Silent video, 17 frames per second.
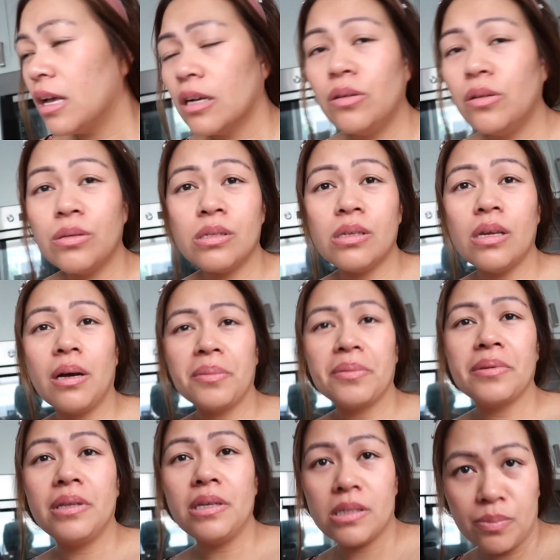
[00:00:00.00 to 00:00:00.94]
because
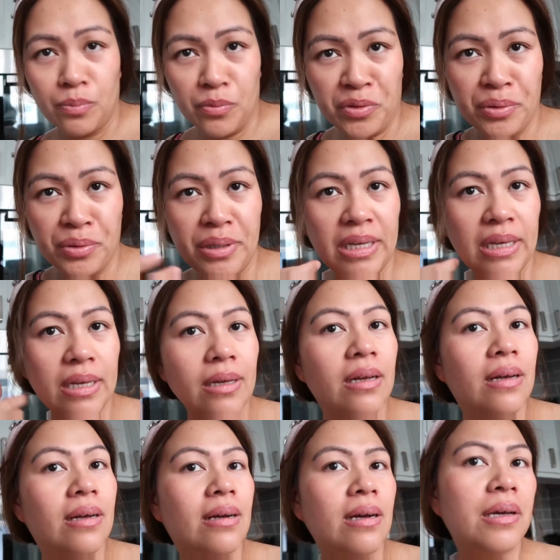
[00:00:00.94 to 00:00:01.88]
this morning
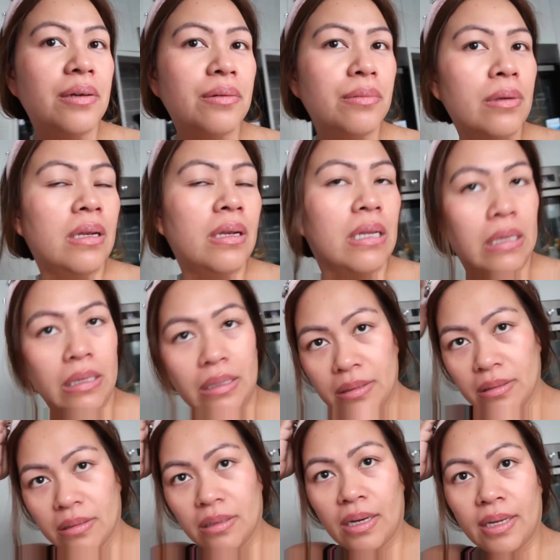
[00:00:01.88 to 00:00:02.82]
I
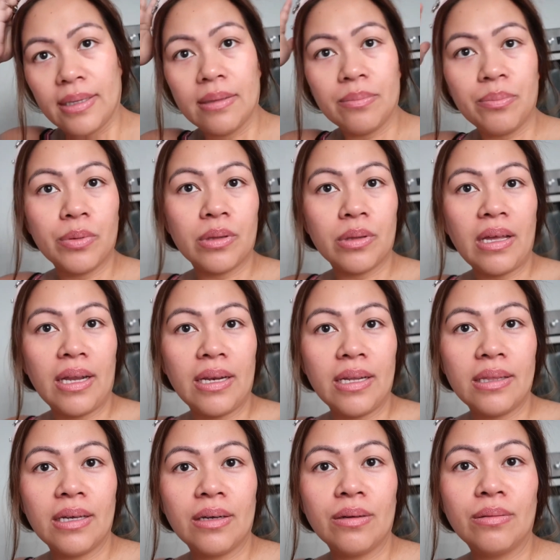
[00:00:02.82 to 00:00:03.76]
didn't put
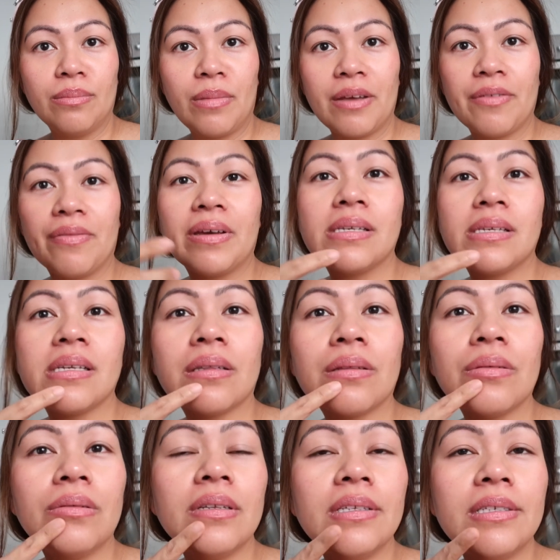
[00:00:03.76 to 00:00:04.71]
anything on my face at
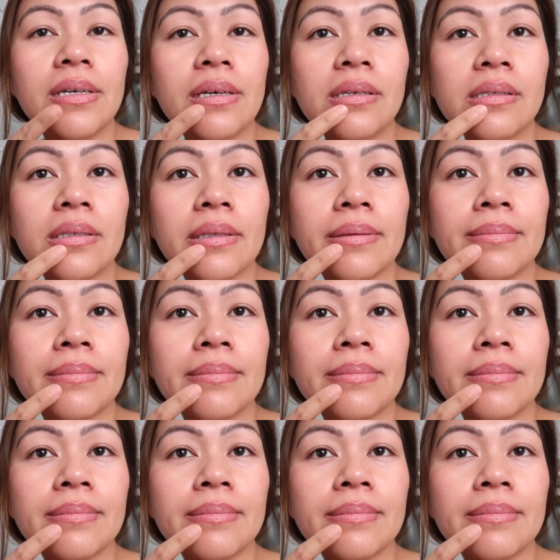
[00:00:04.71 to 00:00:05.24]
all, just